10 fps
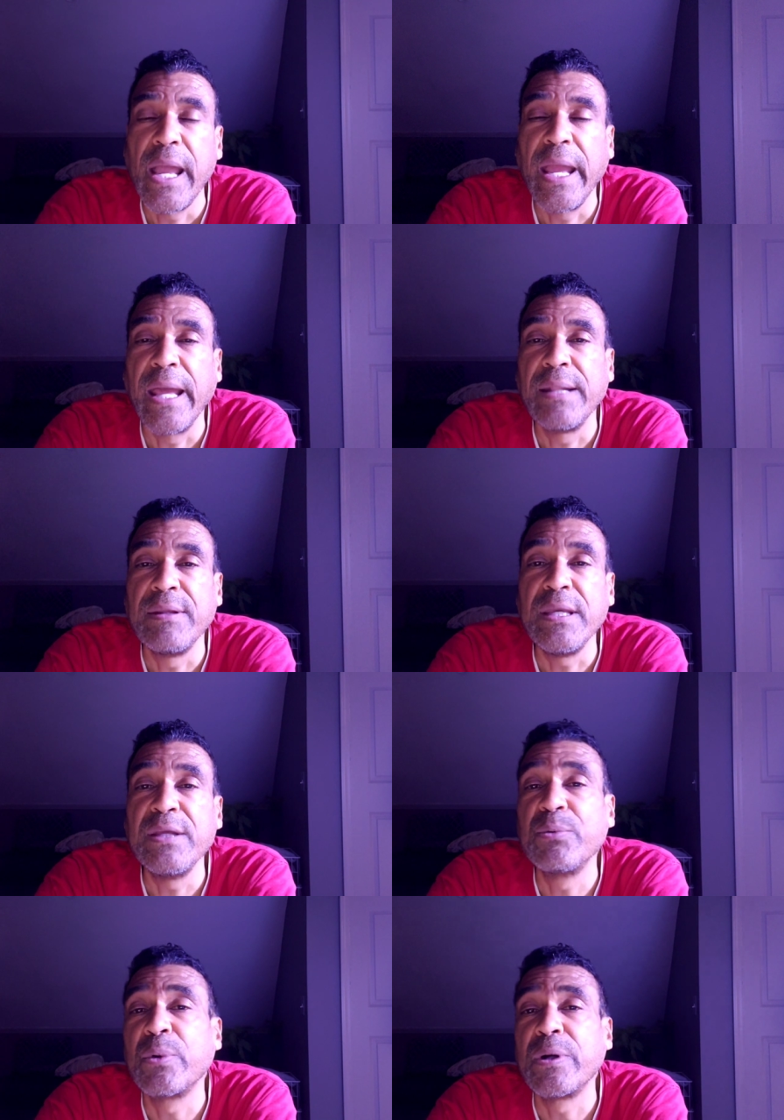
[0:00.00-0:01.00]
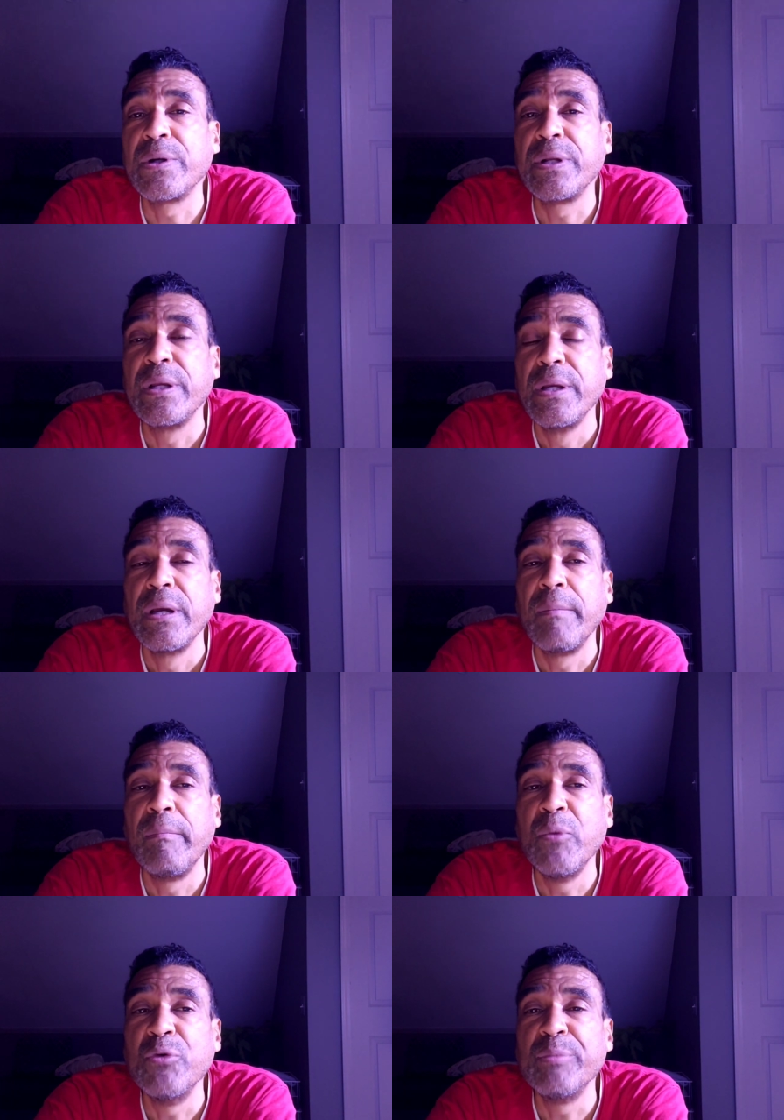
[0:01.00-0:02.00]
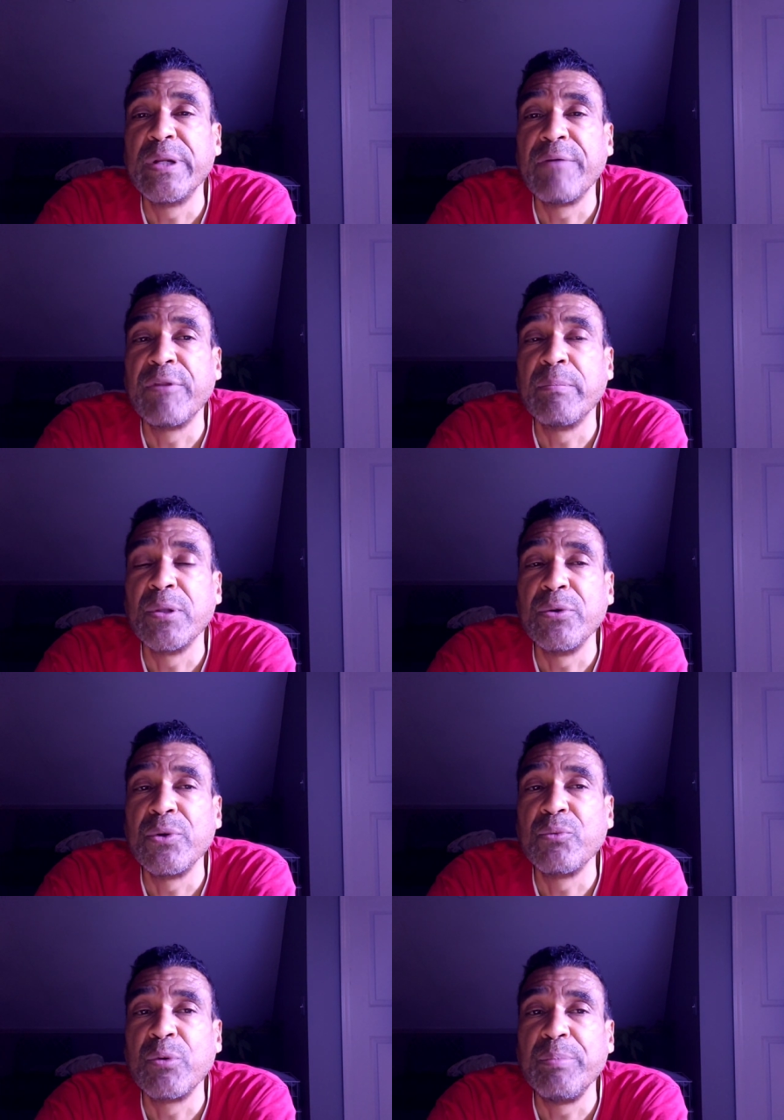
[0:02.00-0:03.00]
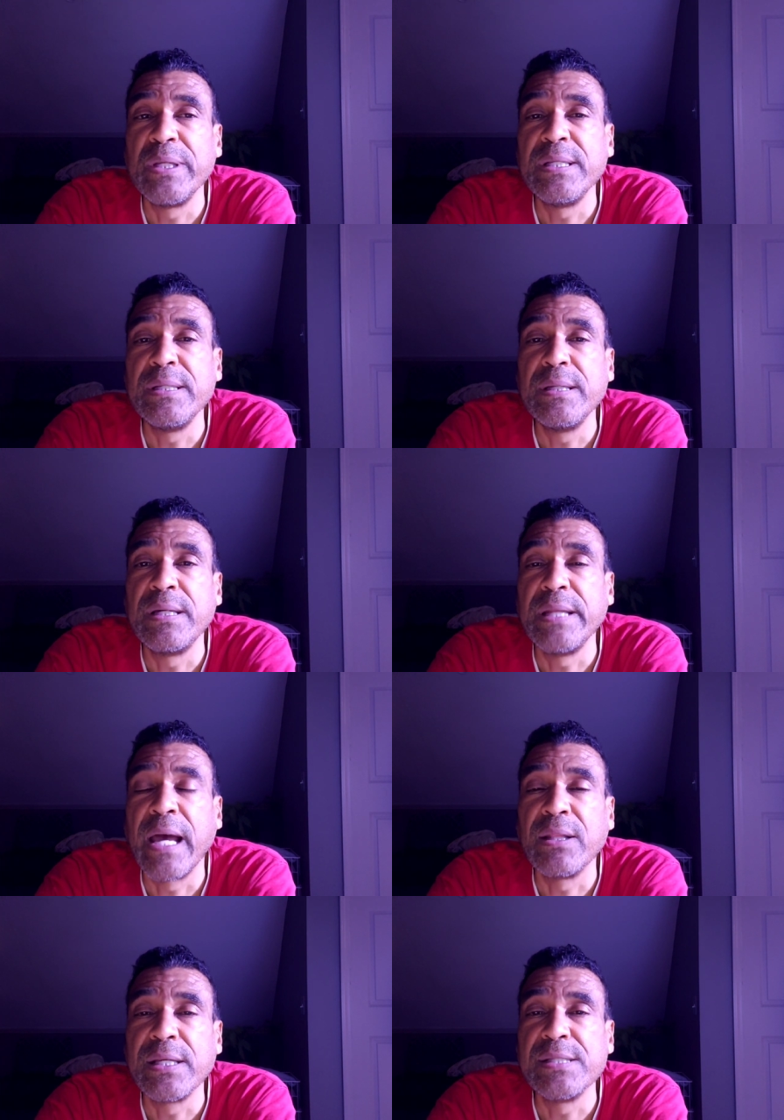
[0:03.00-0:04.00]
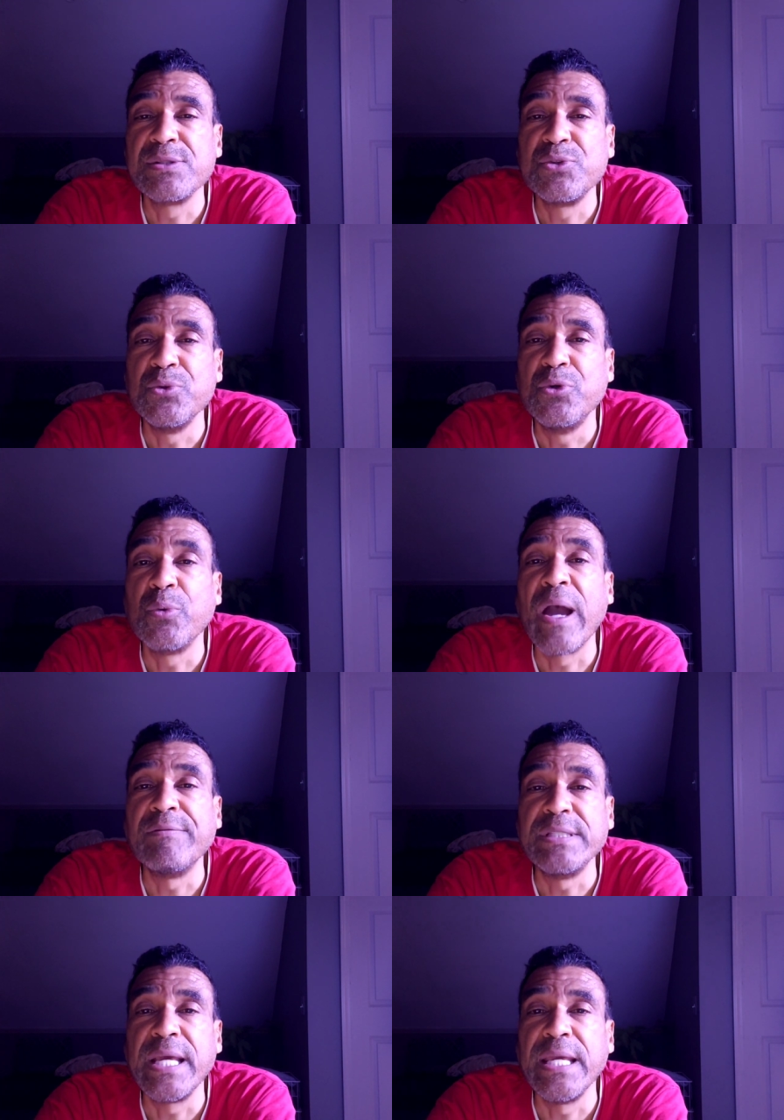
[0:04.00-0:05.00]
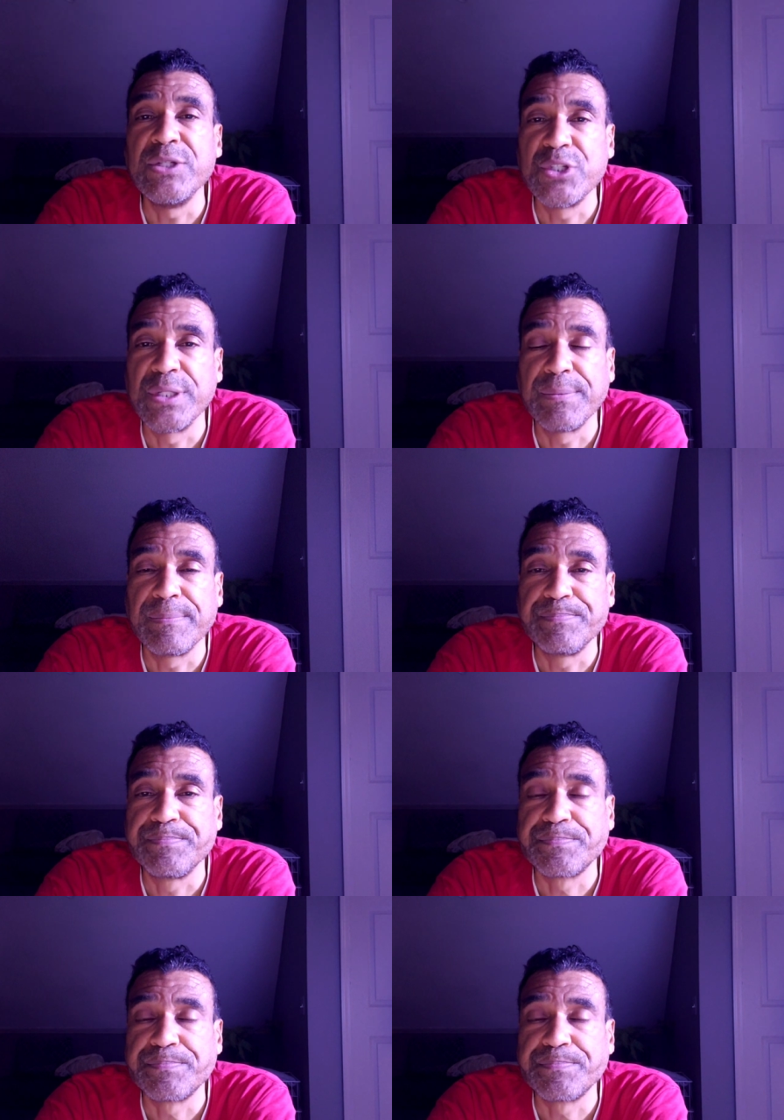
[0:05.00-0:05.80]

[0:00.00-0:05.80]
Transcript: and the inward movement of the balloon would be analogous to gravitation.